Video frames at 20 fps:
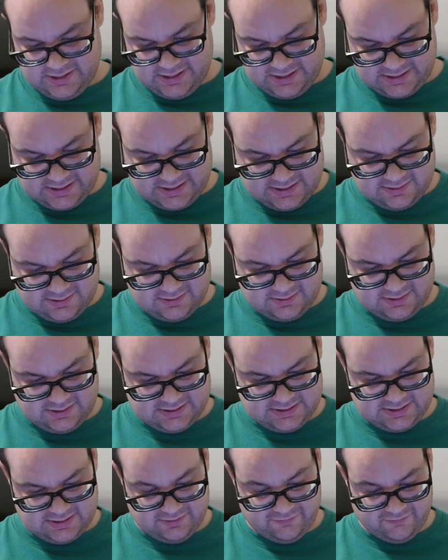And again,
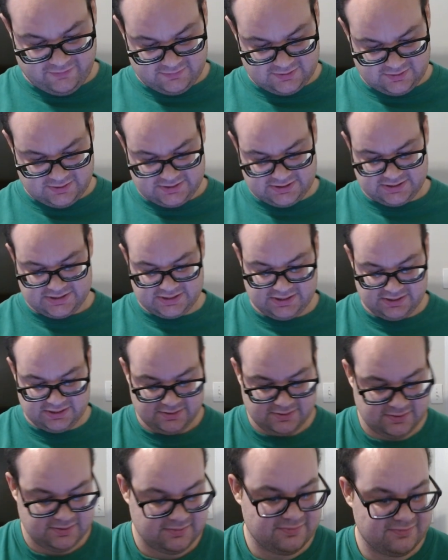like I said, the film's only
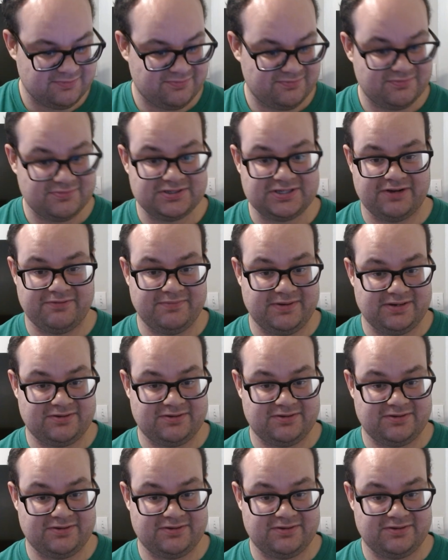67